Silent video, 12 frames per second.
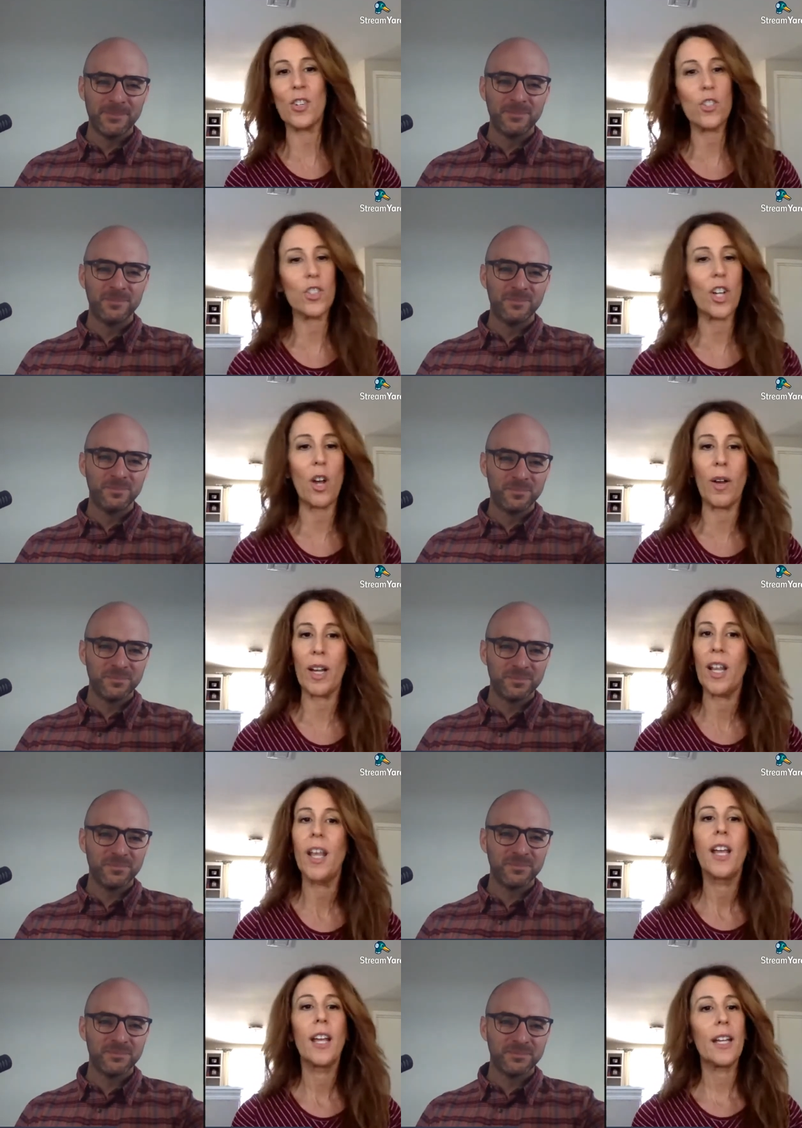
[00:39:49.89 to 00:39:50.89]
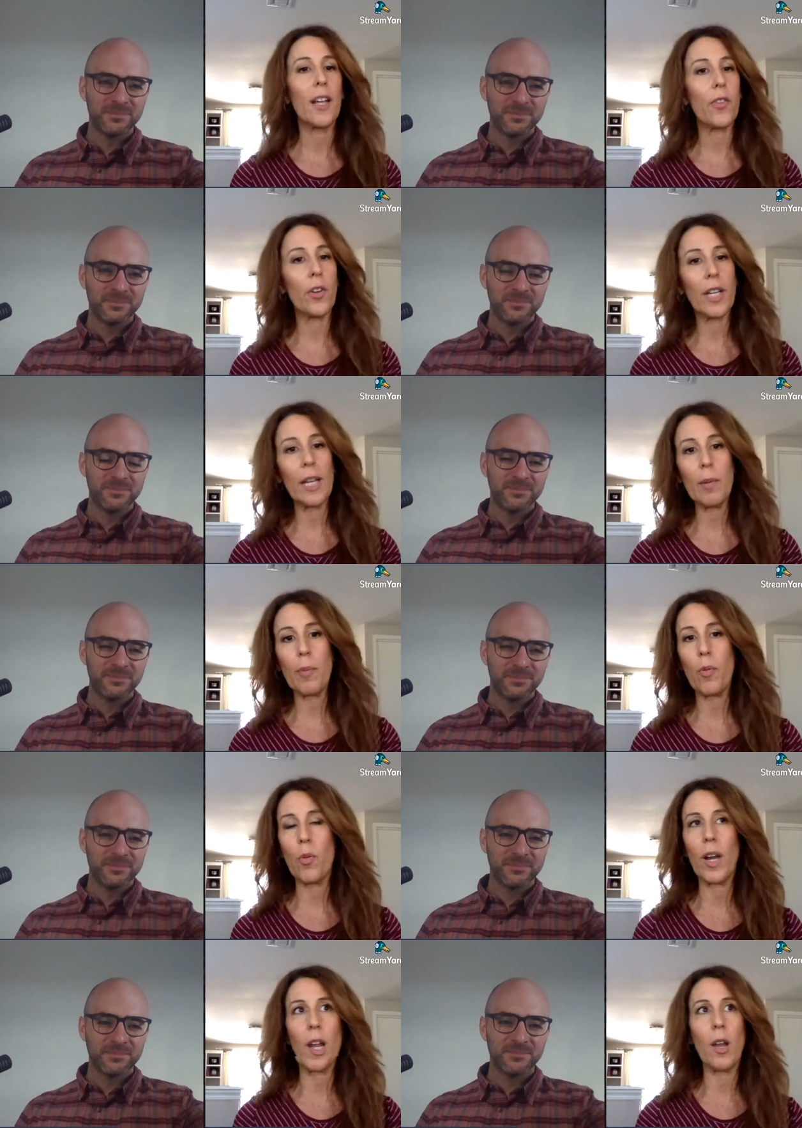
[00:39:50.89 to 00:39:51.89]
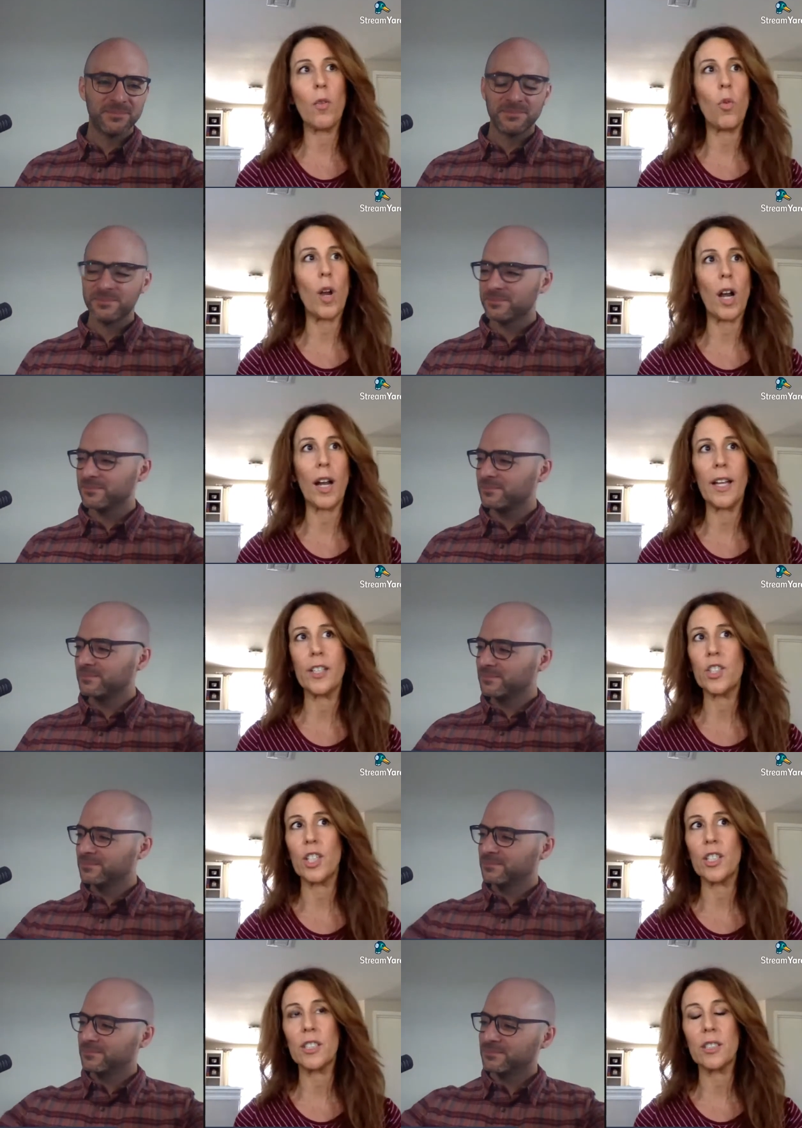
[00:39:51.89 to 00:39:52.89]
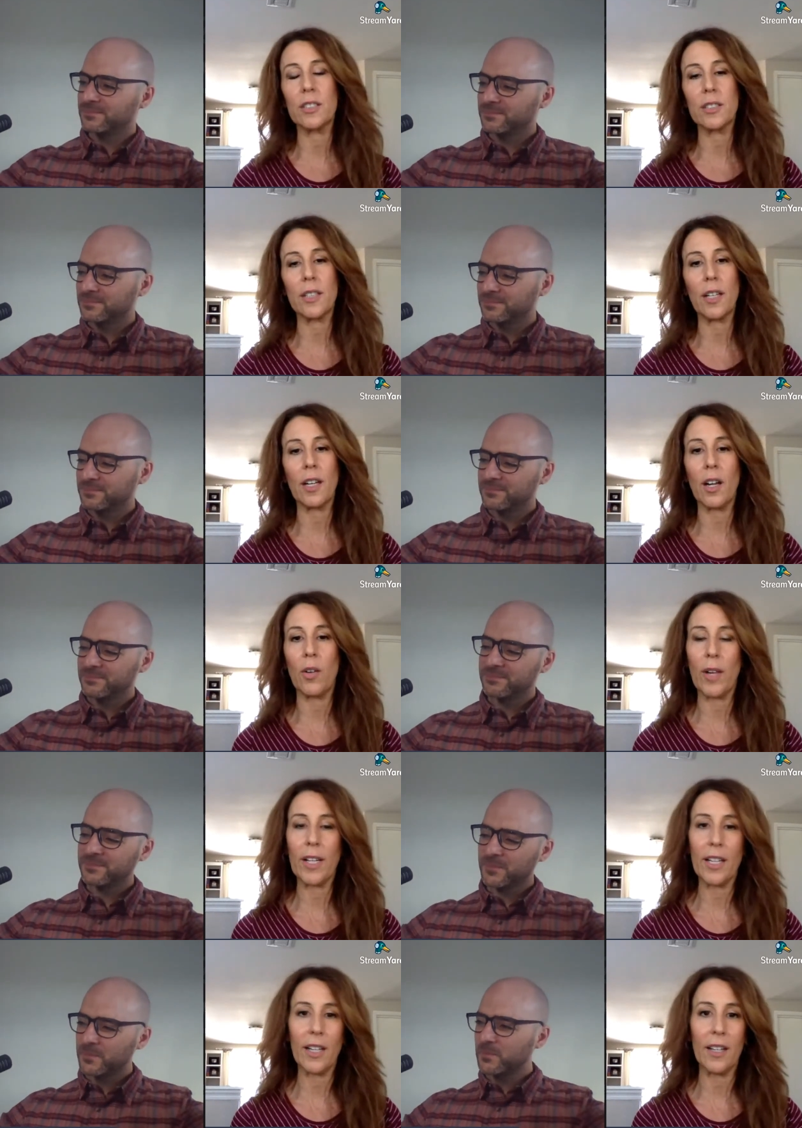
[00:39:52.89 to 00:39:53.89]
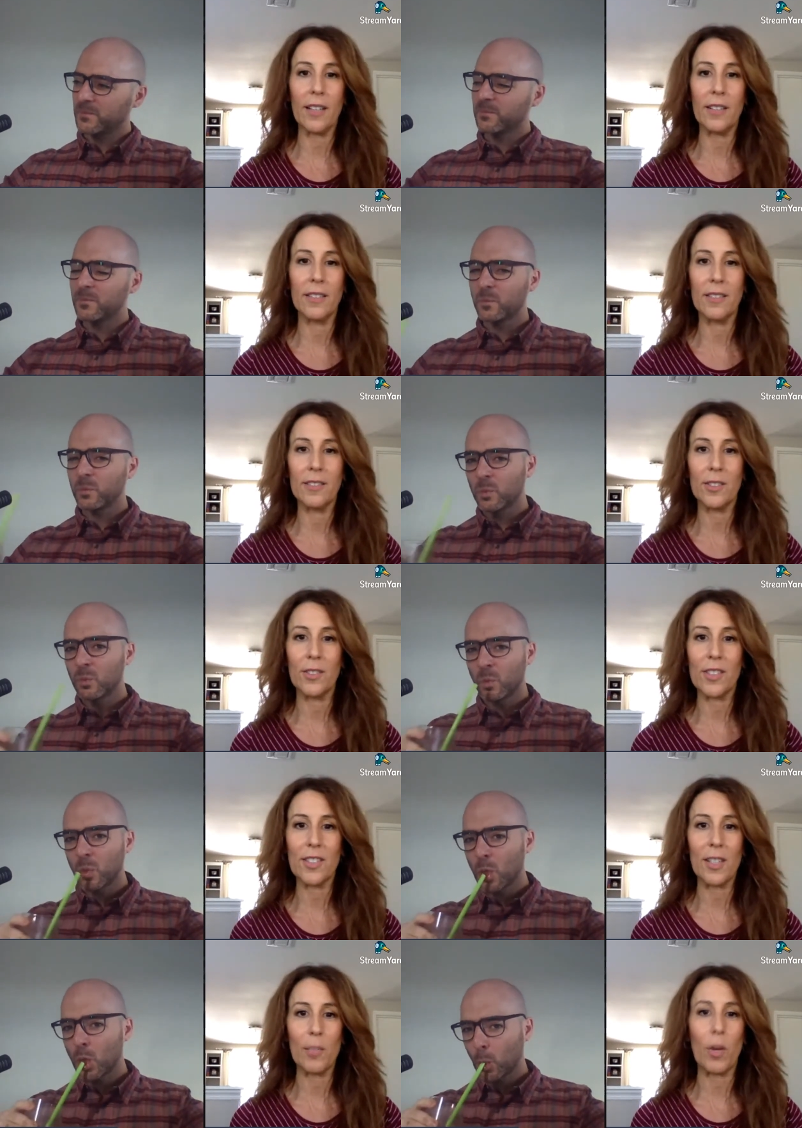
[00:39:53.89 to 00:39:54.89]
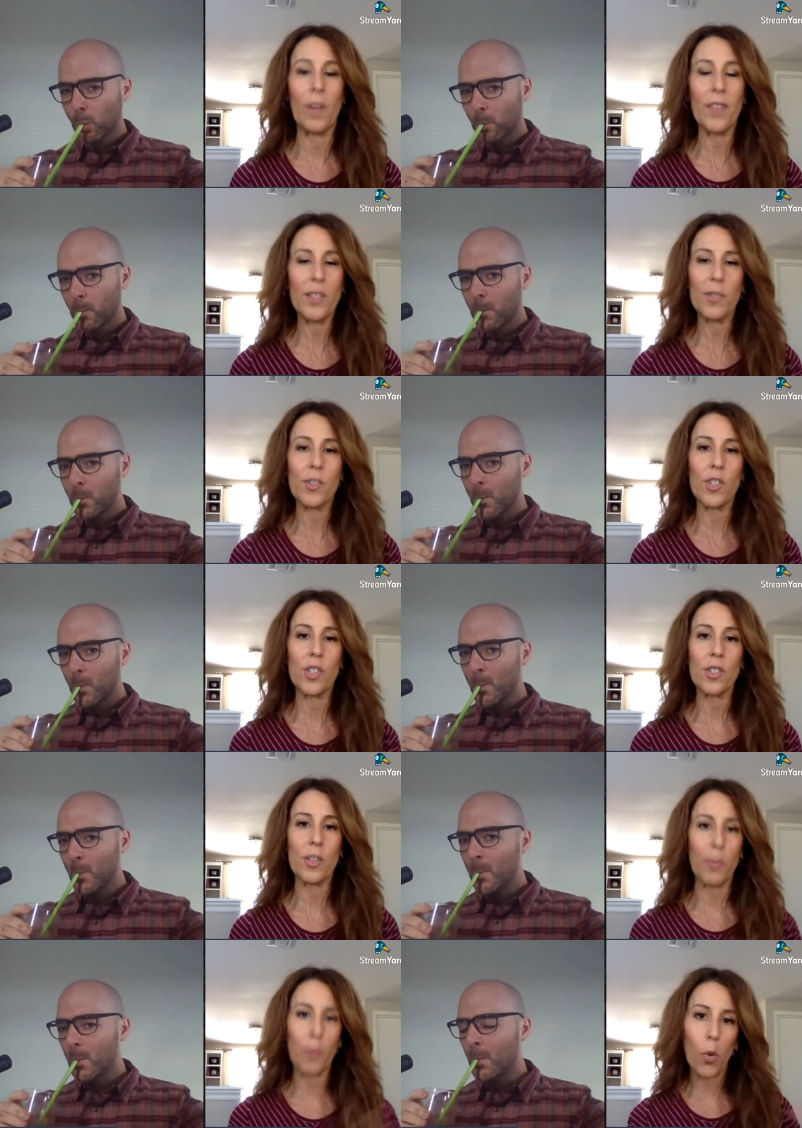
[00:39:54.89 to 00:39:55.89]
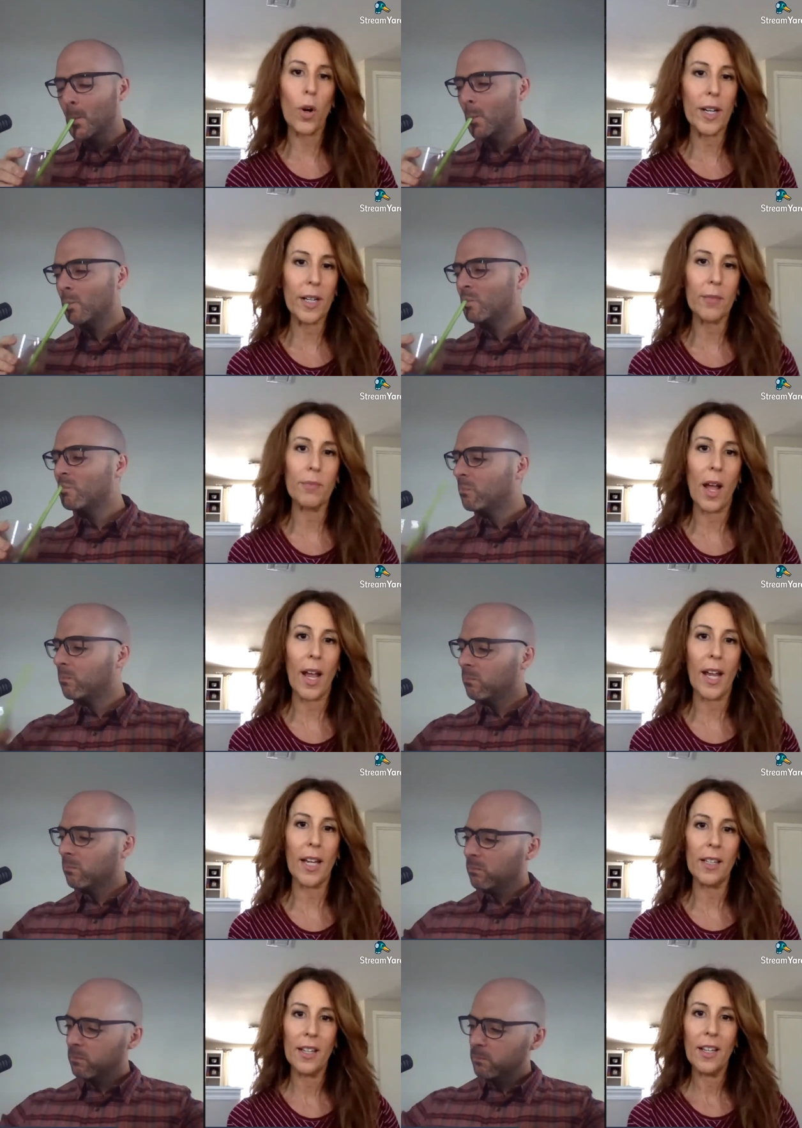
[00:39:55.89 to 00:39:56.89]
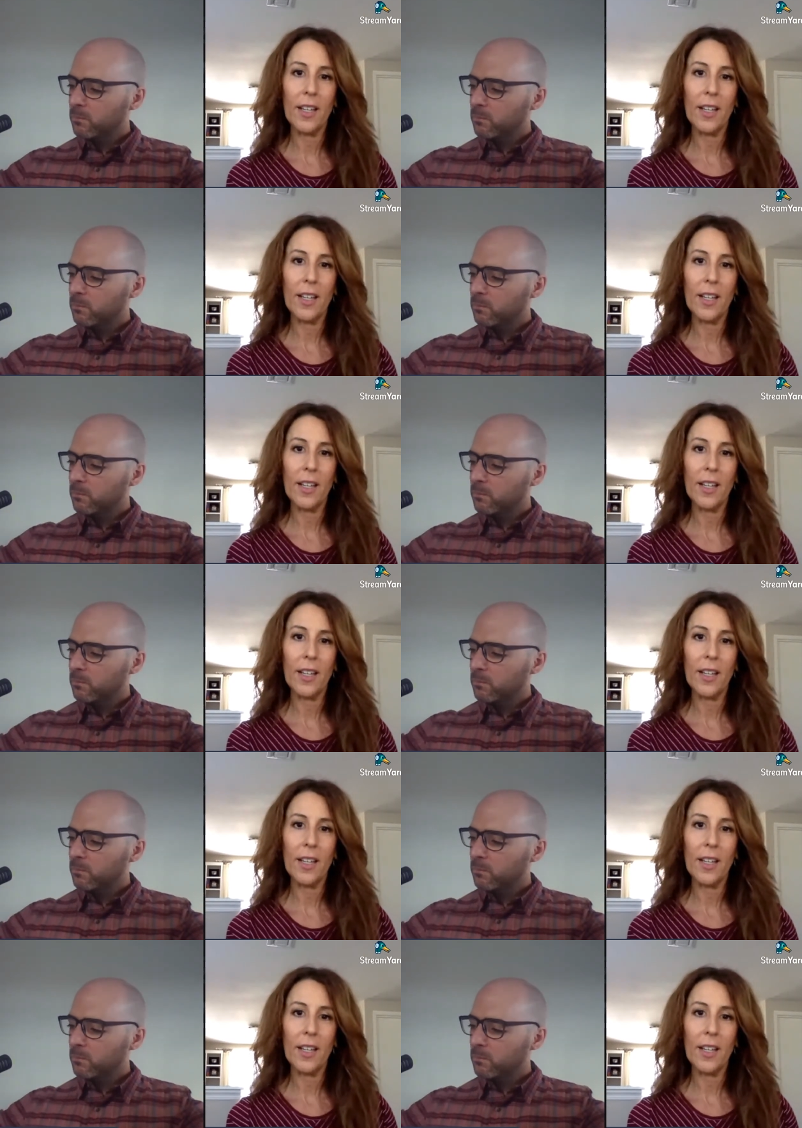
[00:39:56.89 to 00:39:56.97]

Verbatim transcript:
Speaker 1: years ago. And yeah, there came a point where it just is like, oh, I can't do this anymore. And this was just supporting my